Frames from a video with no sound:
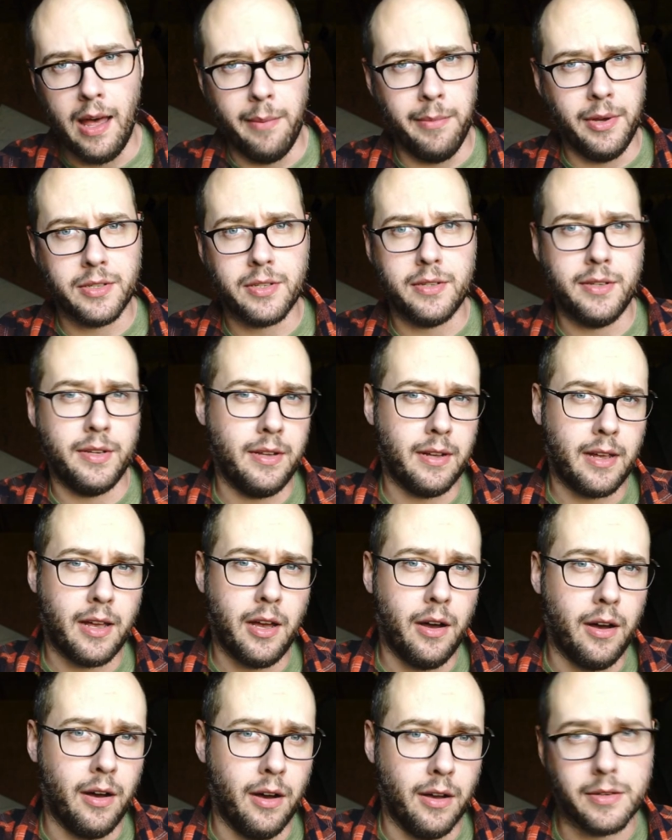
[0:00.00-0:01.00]
how much did
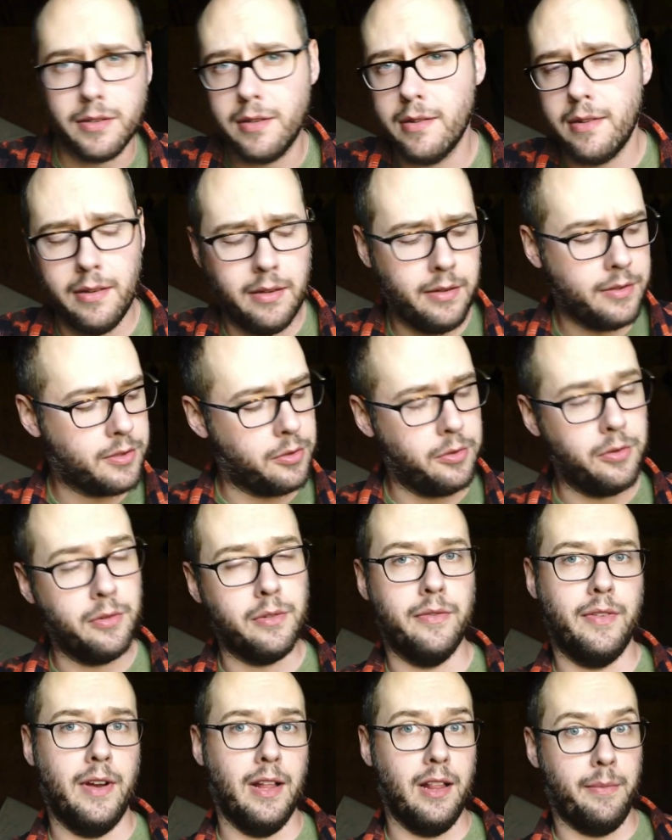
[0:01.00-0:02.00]
it cost
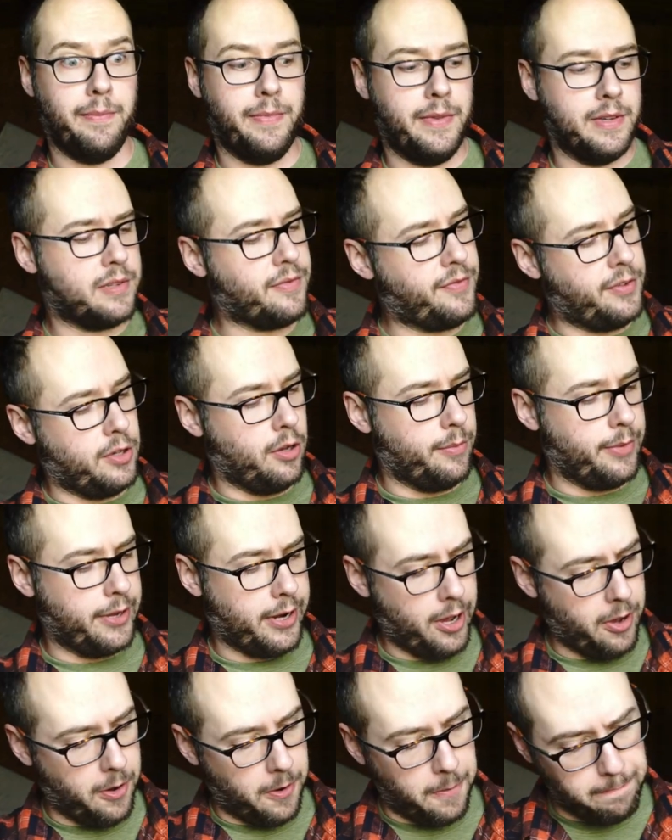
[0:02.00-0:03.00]
to develop this
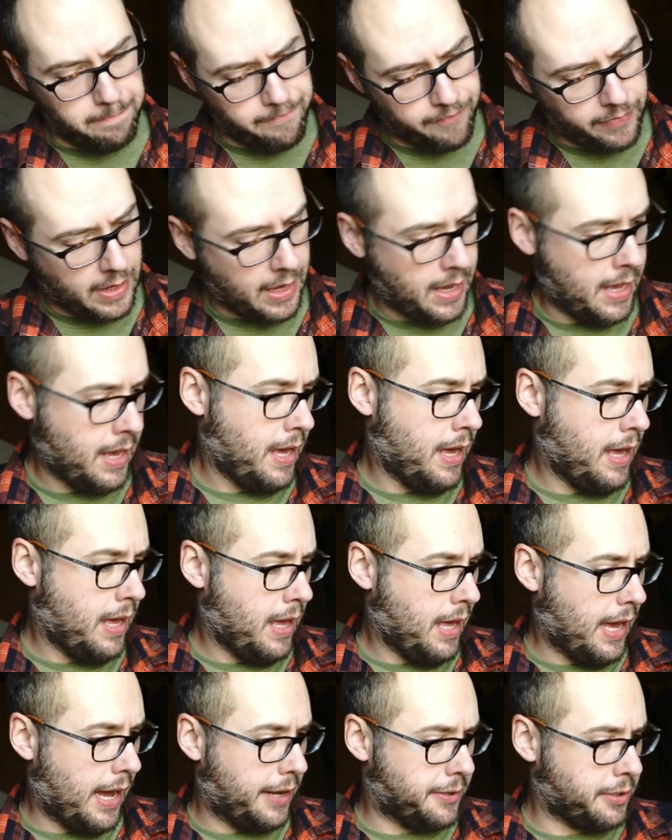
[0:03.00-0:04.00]
film at home?
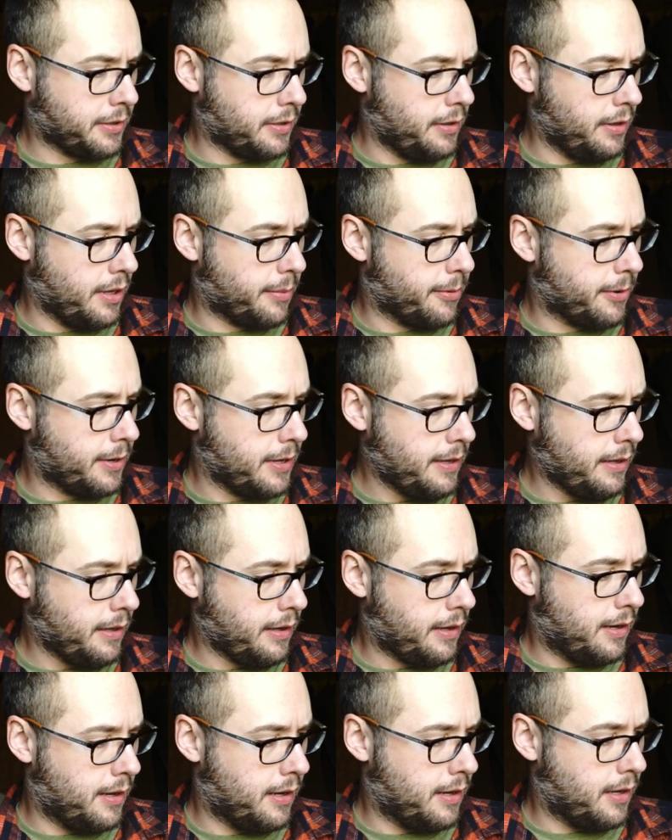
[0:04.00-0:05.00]
I took the
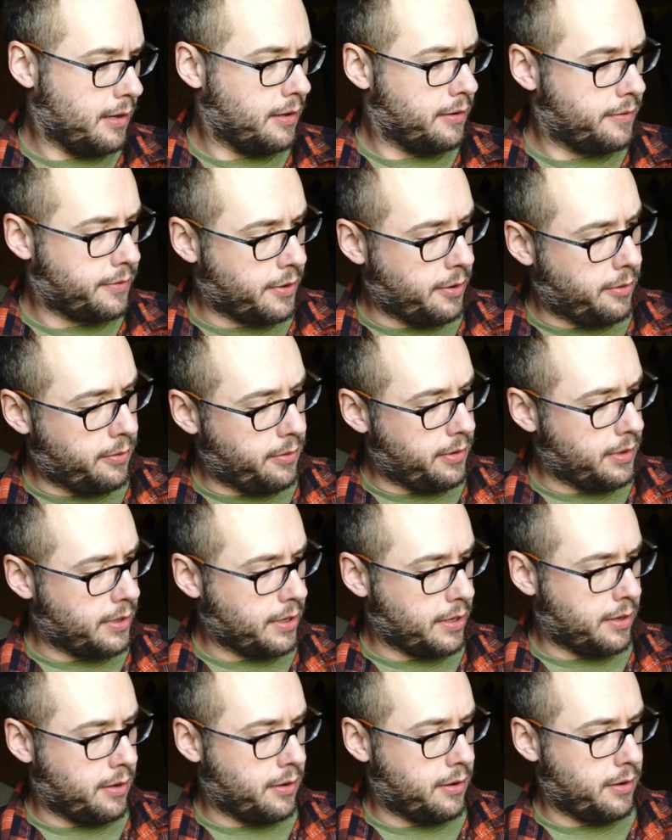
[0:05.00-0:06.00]
liberty of
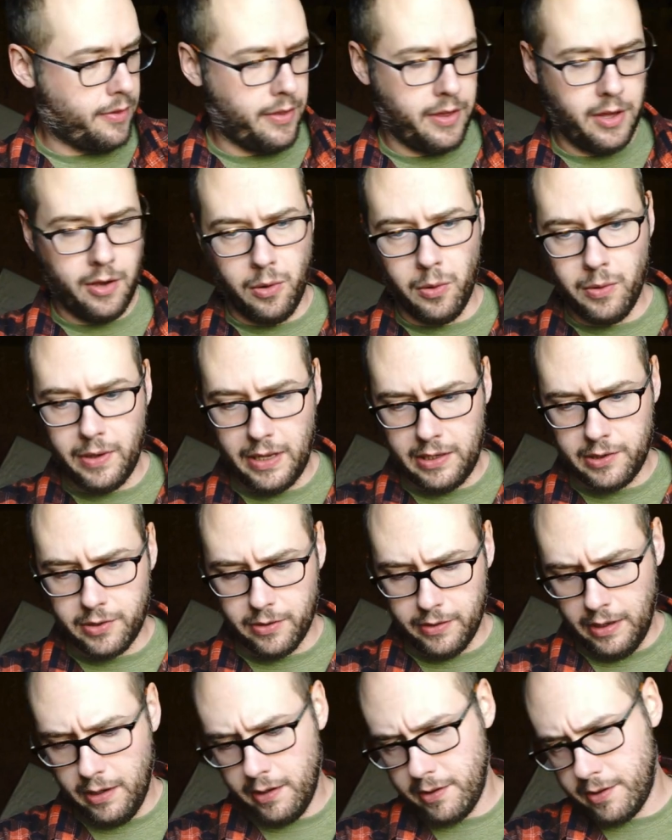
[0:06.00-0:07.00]
going on the old
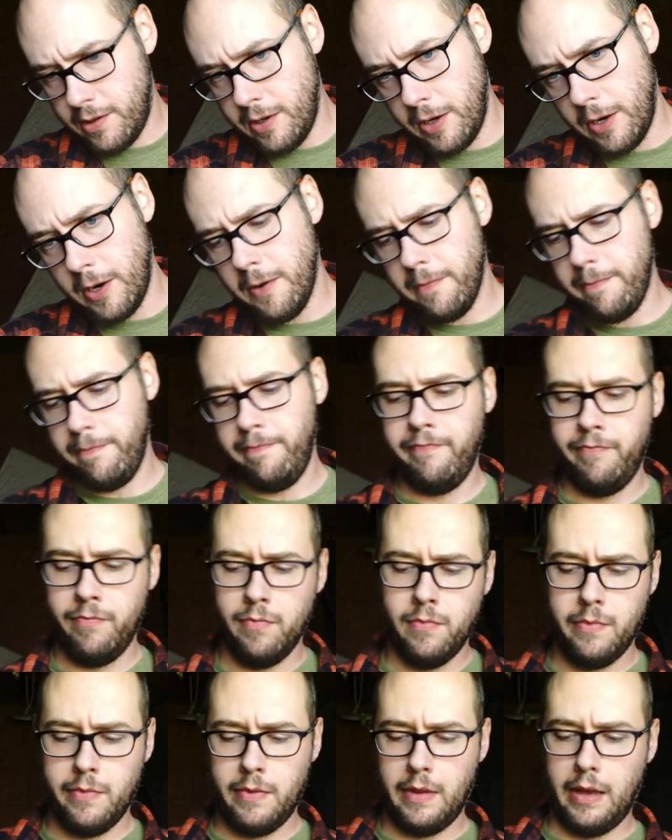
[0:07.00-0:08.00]
internets here
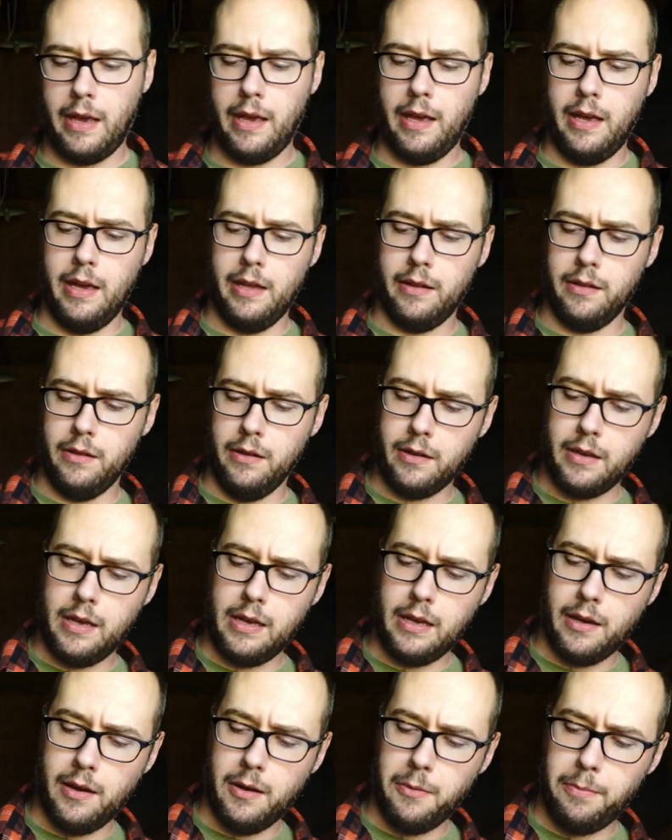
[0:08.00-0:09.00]
and
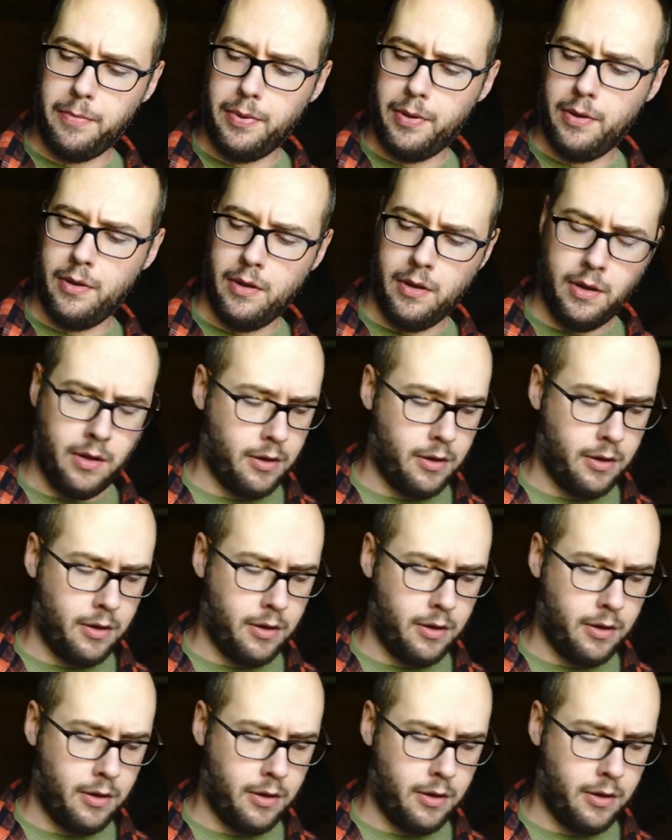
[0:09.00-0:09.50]
looking up